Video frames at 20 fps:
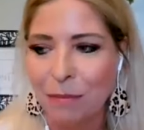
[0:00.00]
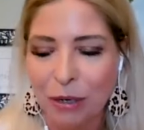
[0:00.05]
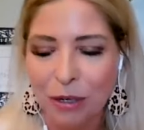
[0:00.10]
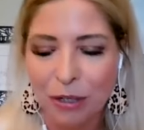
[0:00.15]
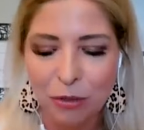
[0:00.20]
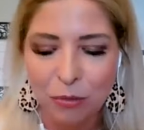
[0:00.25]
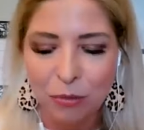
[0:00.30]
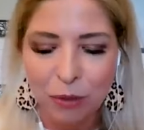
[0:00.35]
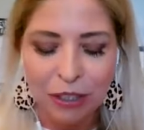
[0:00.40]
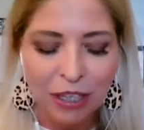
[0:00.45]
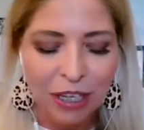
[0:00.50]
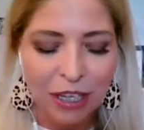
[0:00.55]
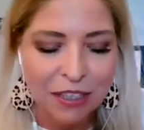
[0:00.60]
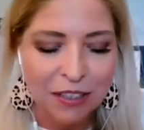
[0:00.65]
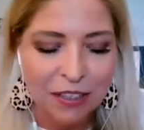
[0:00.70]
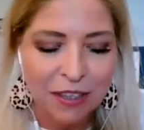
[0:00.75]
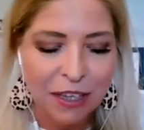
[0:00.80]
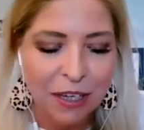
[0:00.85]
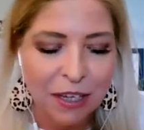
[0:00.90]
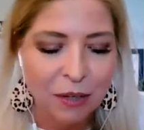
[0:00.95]
marriage,
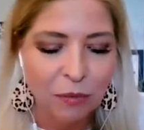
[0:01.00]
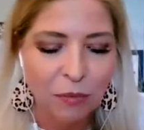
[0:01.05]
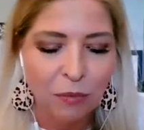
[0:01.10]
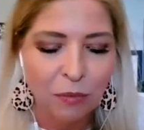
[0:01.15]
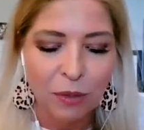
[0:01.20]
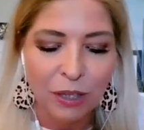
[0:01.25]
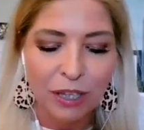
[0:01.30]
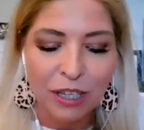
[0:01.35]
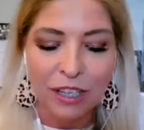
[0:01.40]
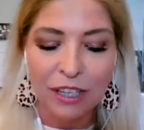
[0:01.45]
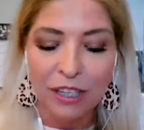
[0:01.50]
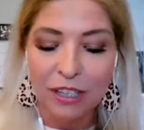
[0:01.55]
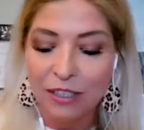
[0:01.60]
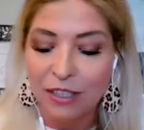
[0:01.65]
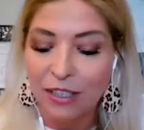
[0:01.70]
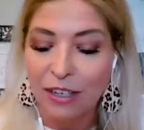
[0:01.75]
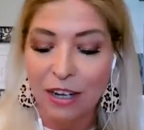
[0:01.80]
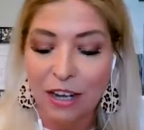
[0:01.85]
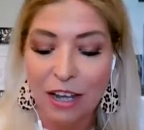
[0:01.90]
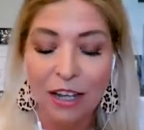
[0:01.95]
realized that we
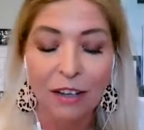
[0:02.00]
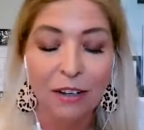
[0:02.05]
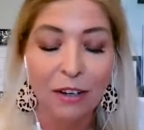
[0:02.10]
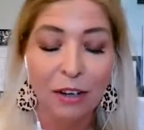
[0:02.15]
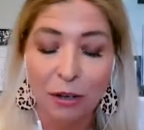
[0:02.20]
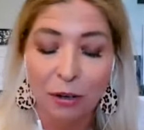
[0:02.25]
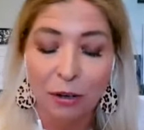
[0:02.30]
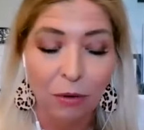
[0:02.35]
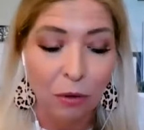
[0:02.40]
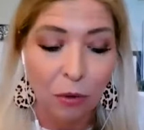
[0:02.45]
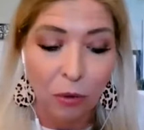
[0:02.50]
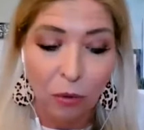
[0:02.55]
did not know